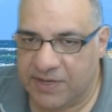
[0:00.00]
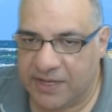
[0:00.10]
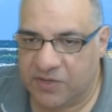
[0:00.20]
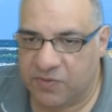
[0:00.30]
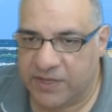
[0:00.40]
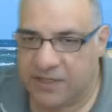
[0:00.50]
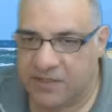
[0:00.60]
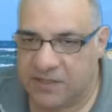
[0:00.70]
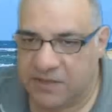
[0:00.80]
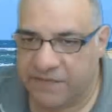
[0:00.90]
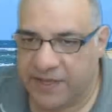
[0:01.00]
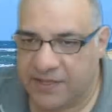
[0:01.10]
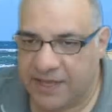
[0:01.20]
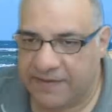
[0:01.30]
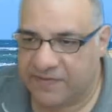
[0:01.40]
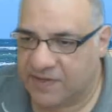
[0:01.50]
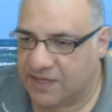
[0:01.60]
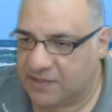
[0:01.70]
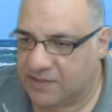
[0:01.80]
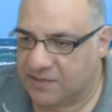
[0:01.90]
black queen to defend
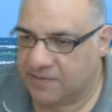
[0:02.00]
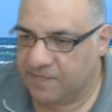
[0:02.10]
f6.